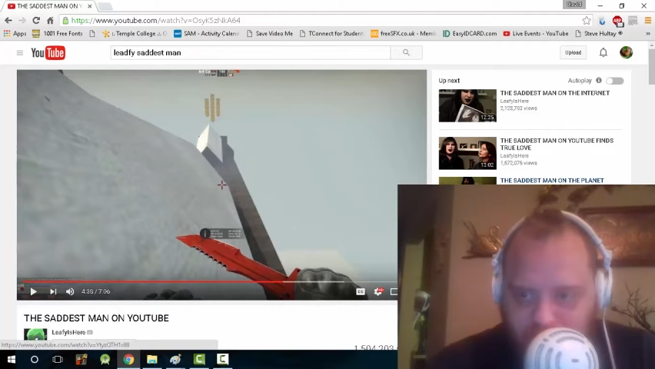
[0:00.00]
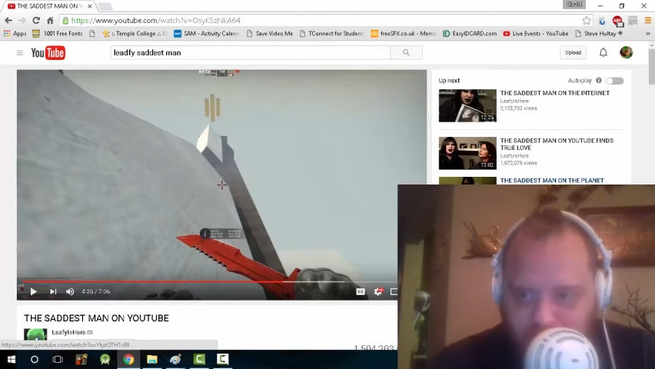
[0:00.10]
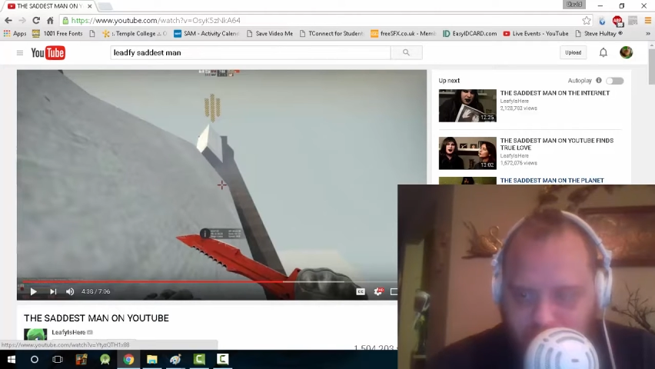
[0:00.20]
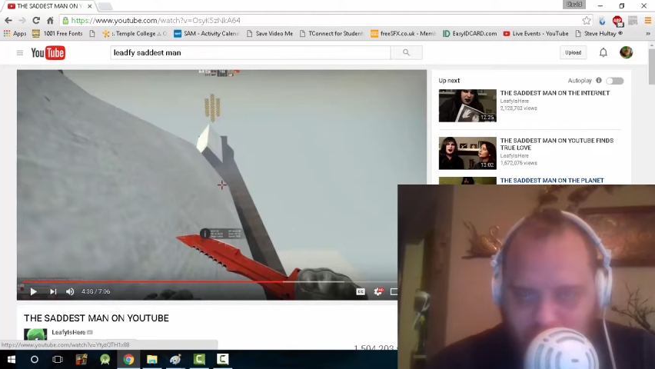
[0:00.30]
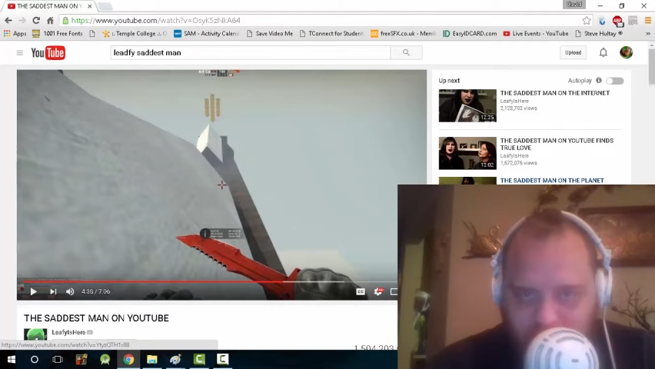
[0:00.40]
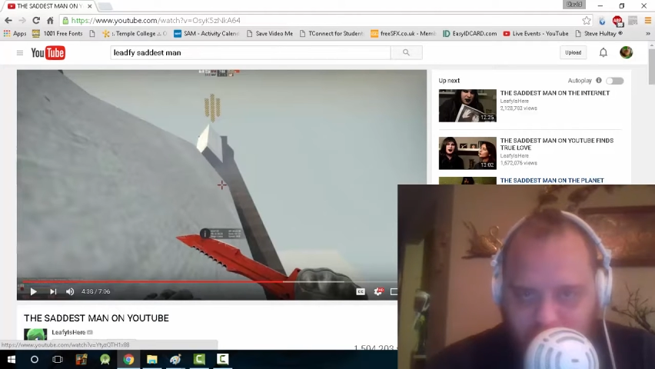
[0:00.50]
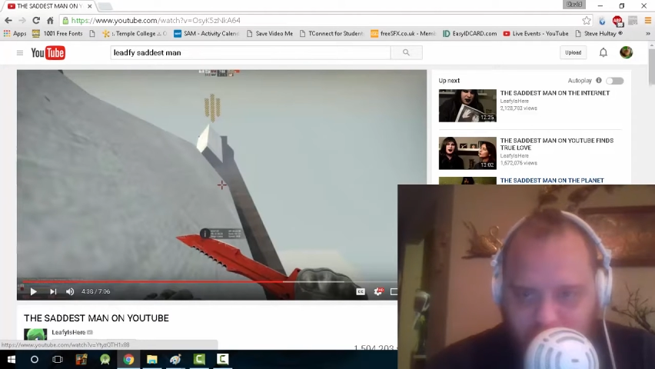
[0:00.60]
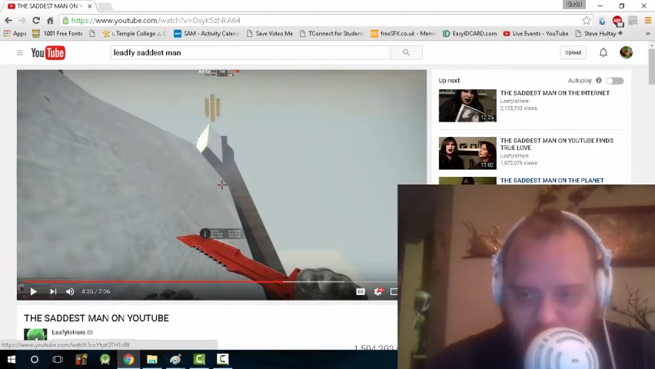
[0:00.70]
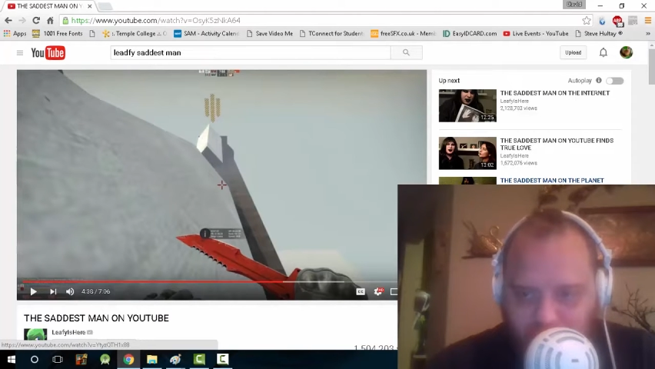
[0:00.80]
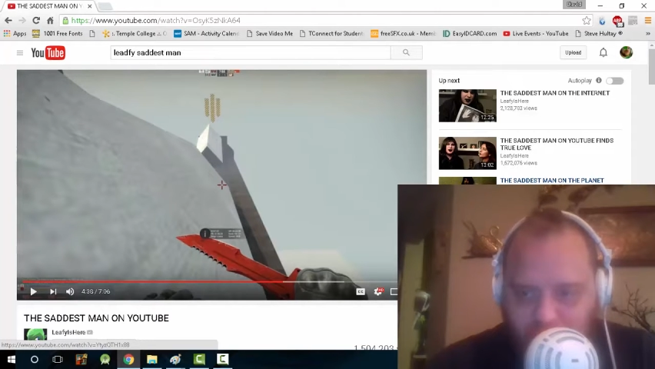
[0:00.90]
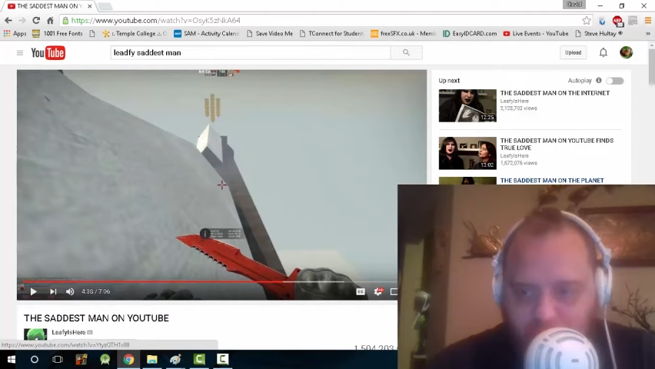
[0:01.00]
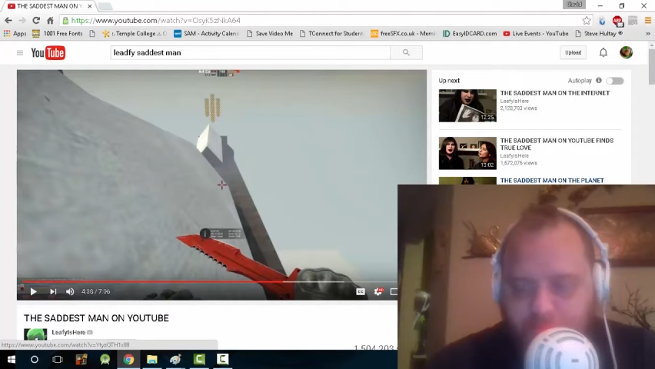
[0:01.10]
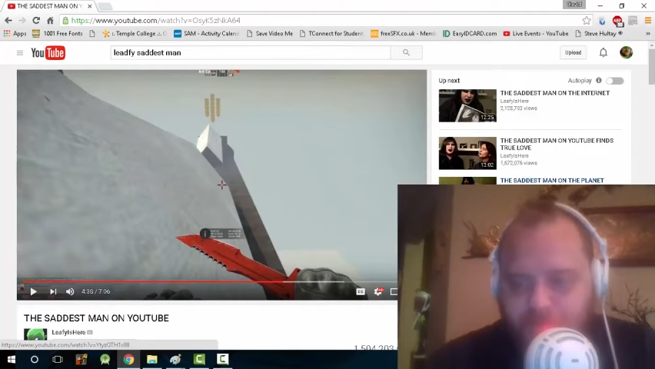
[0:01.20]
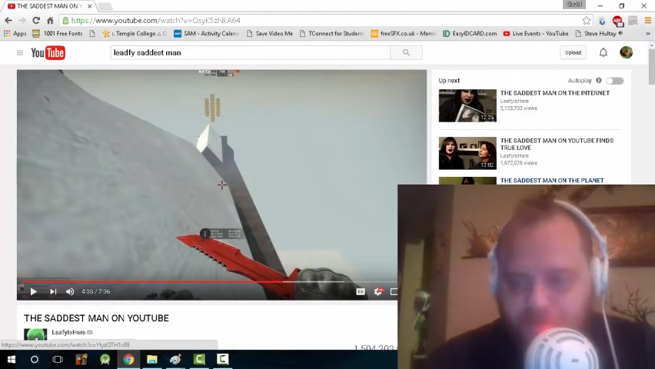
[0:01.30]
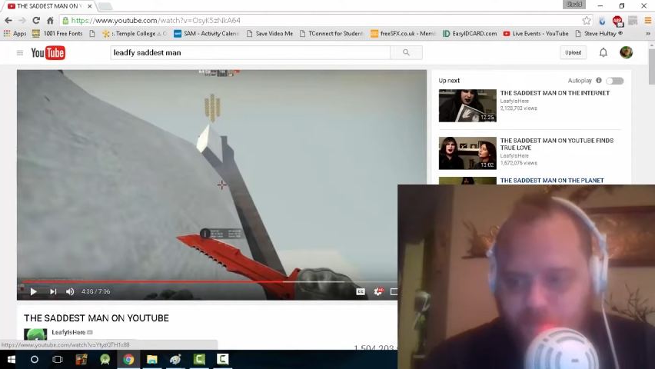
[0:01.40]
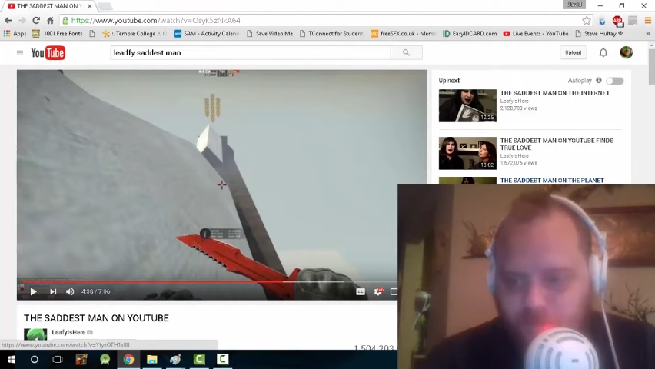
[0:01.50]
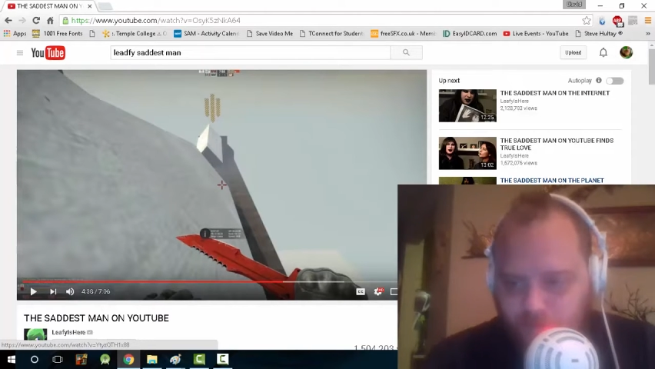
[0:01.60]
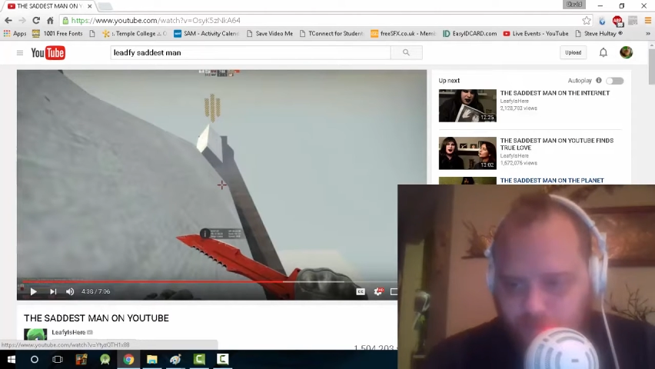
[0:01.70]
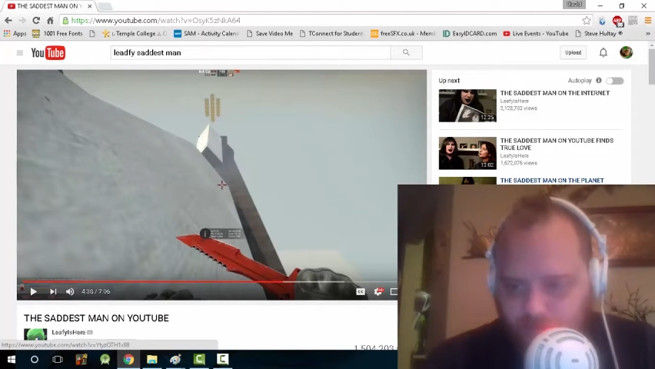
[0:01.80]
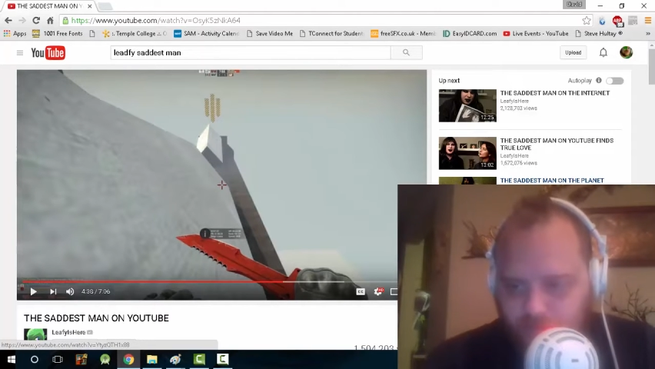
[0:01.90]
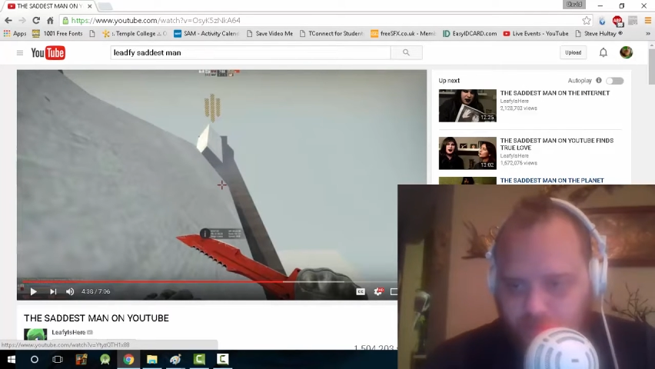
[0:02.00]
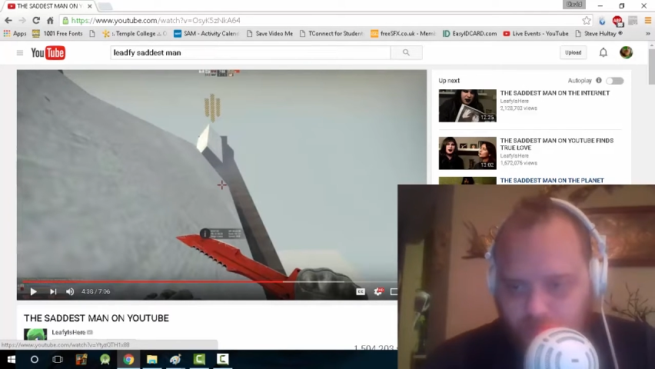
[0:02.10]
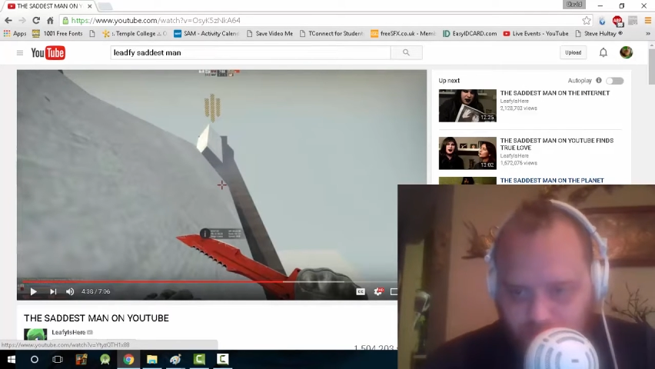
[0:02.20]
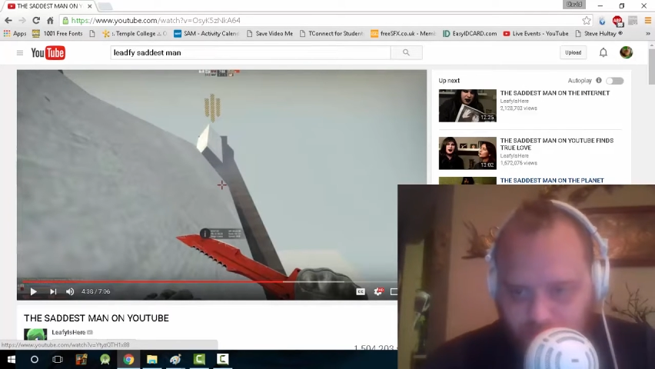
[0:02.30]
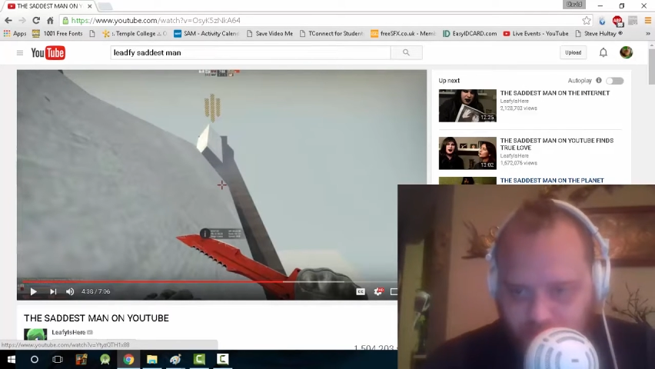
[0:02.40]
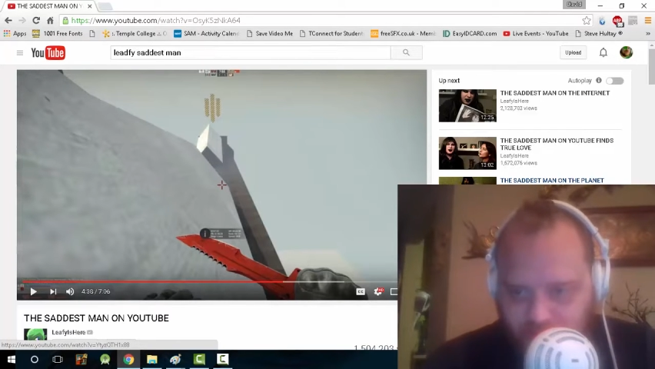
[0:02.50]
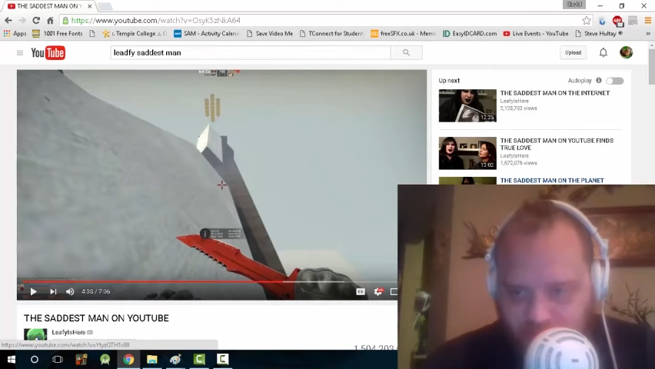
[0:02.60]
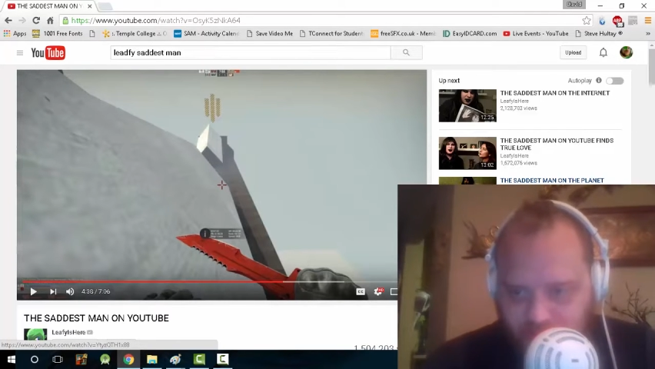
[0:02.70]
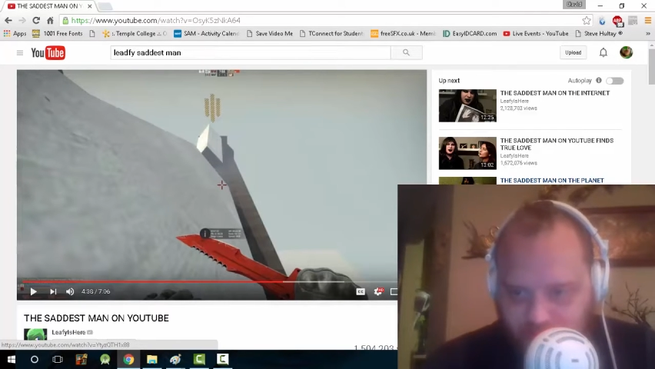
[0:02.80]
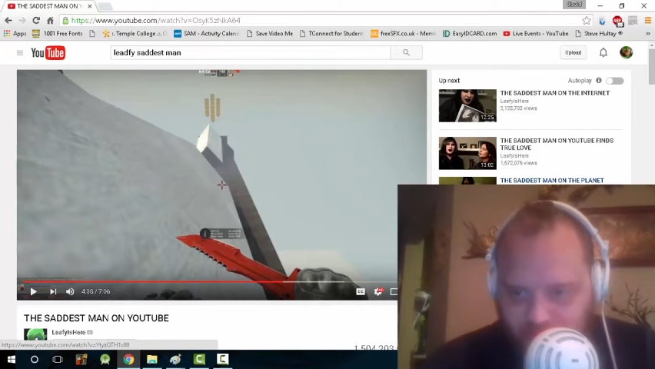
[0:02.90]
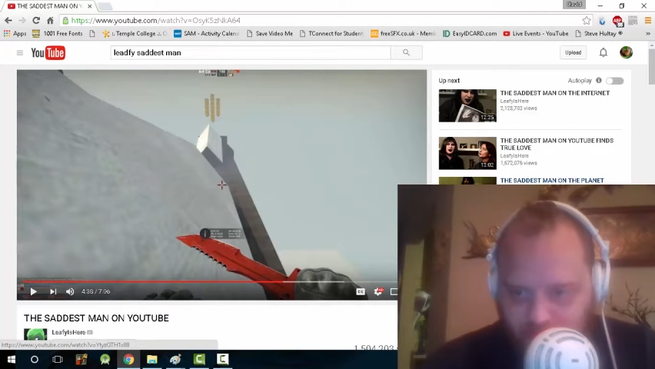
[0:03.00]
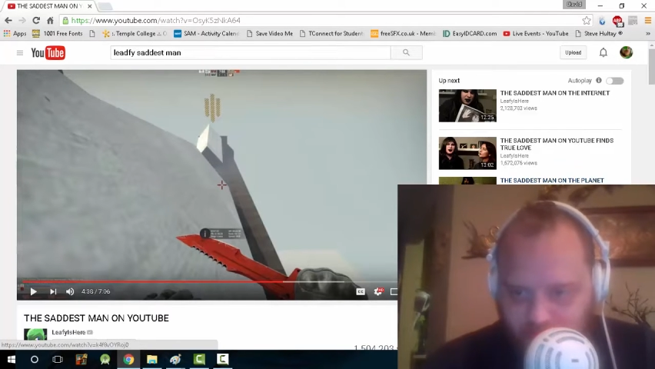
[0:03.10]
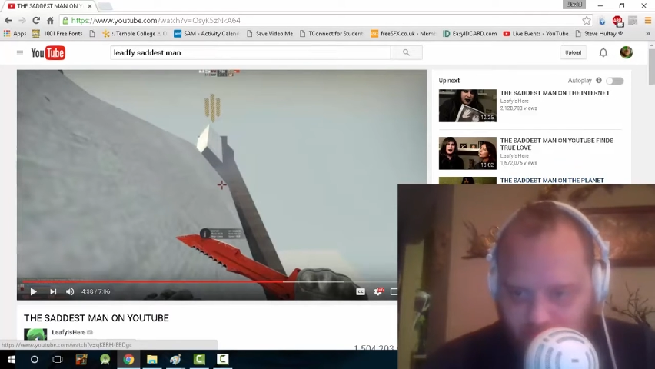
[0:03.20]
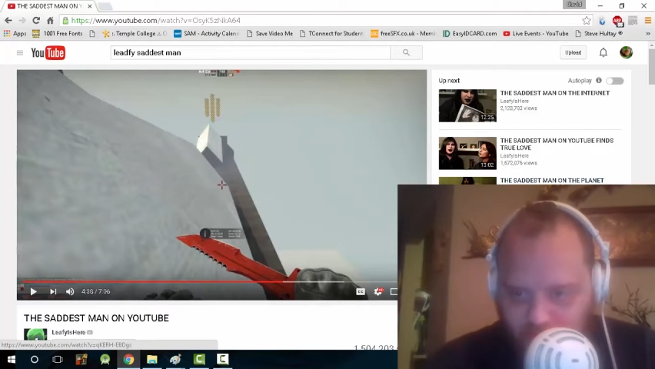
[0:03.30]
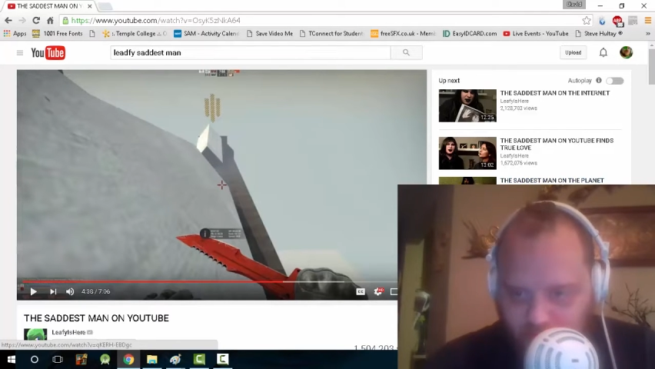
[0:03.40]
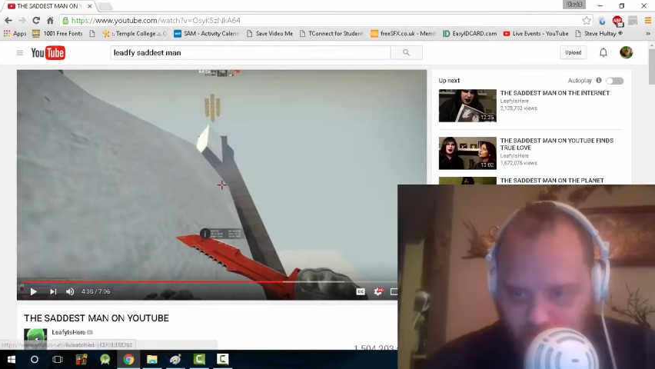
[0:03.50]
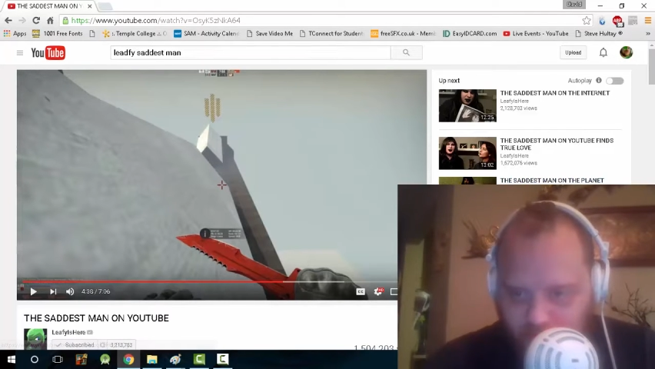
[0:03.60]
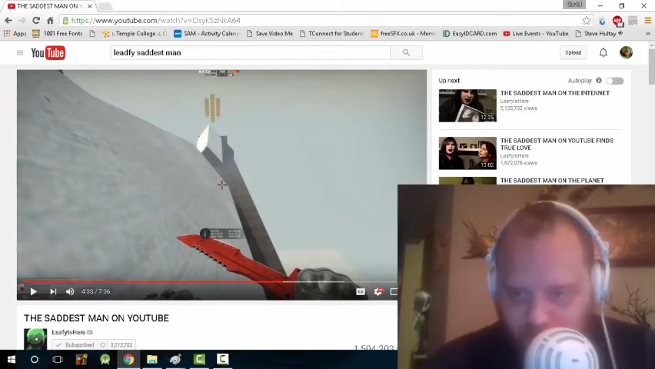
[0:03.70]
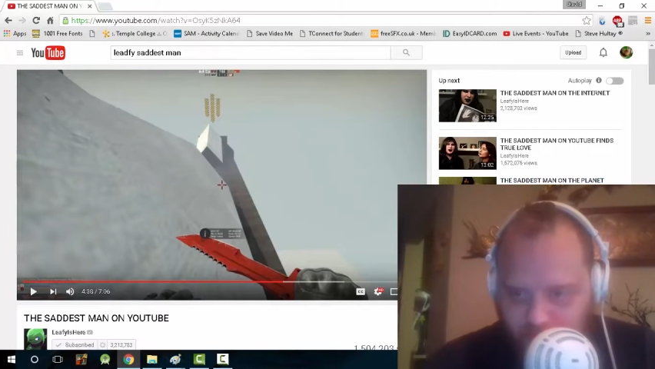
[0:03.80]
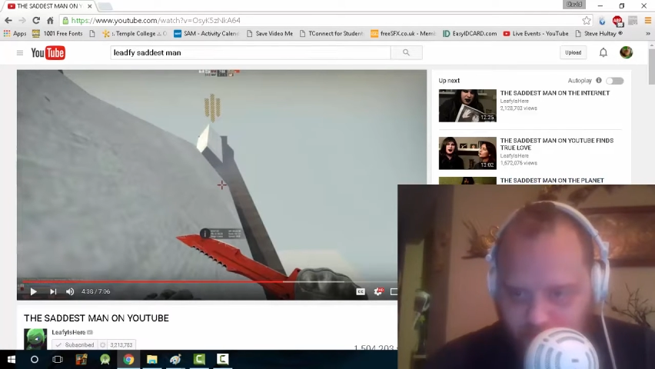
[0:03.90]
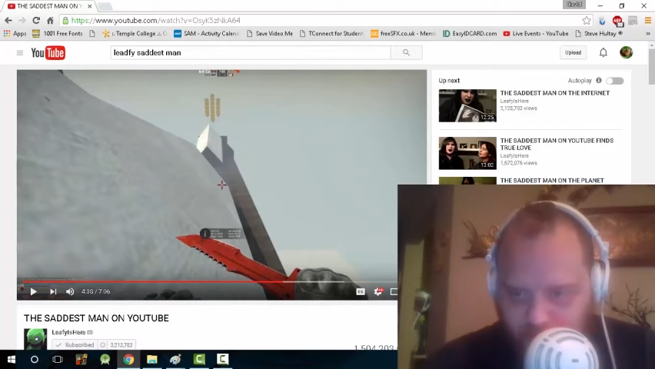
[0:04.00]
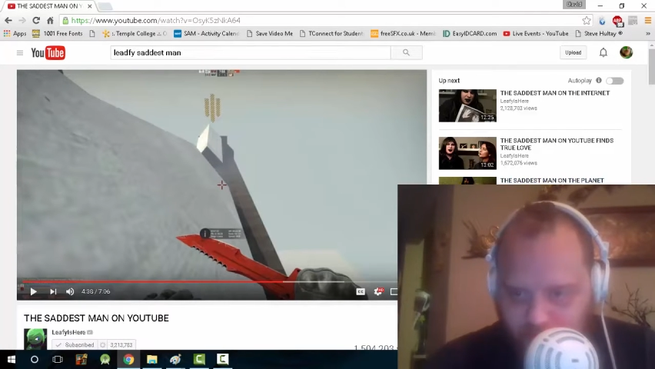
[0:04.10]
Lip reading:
[unreadable: no face in view]